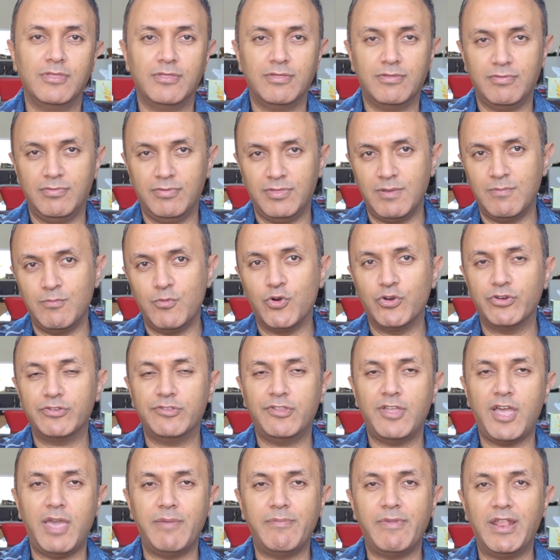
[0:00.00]
the more
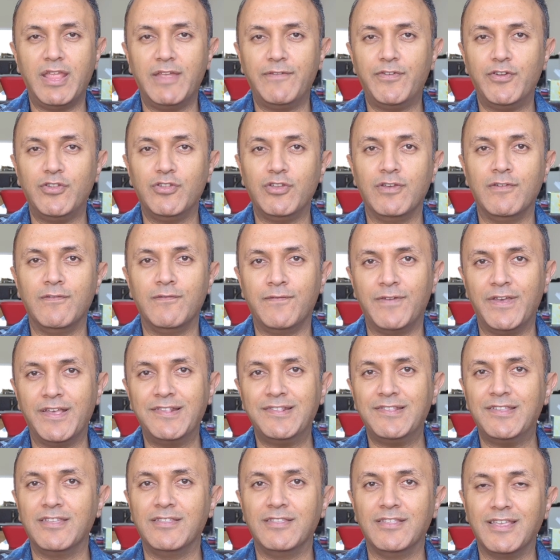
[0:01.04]
time and effort you
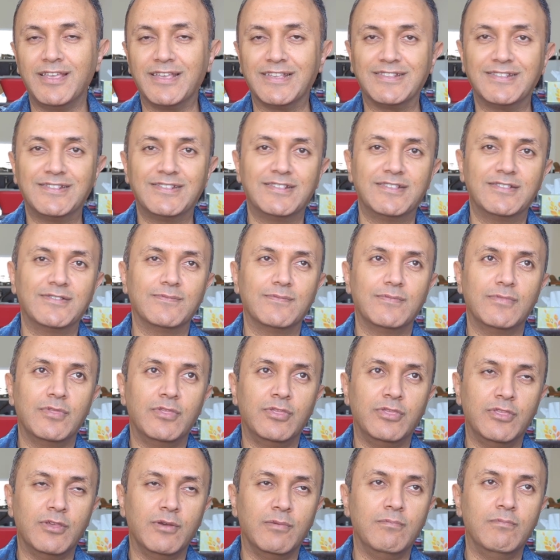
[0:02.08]
invest in this,
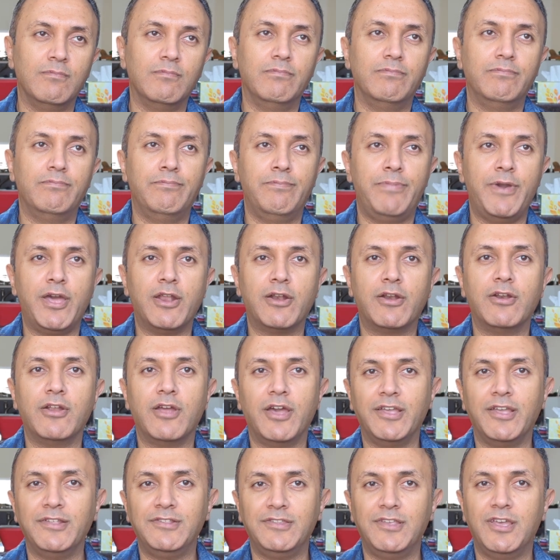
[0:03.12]
the better
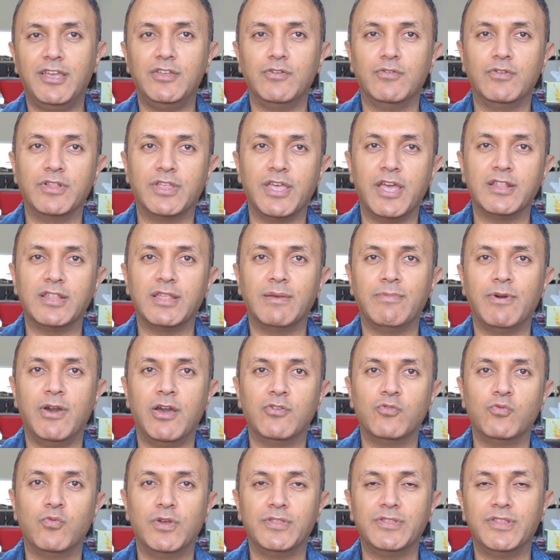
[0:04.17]
idea you'll get
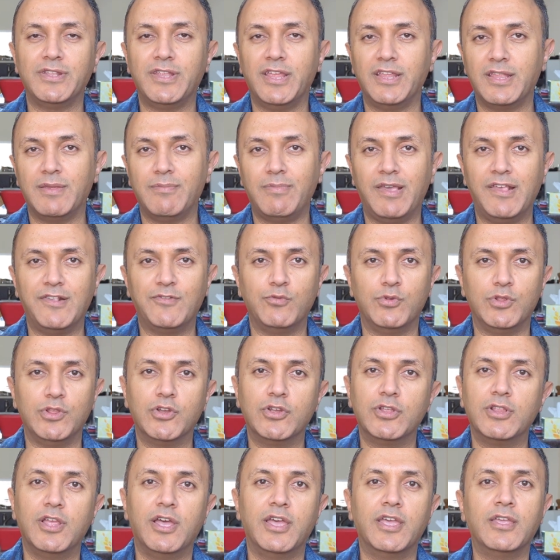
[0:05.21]
about what the database will
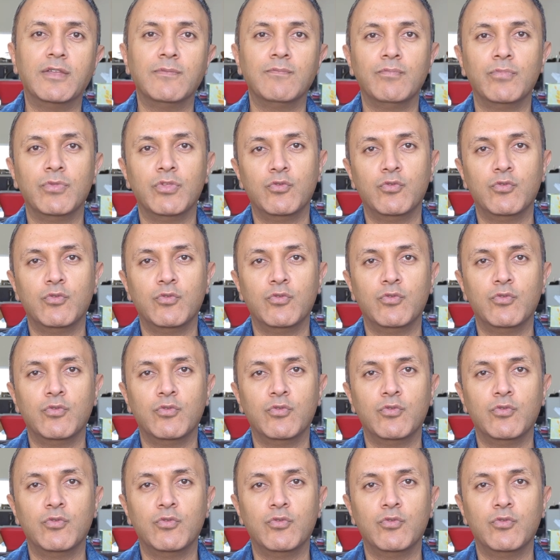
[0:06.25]
look like,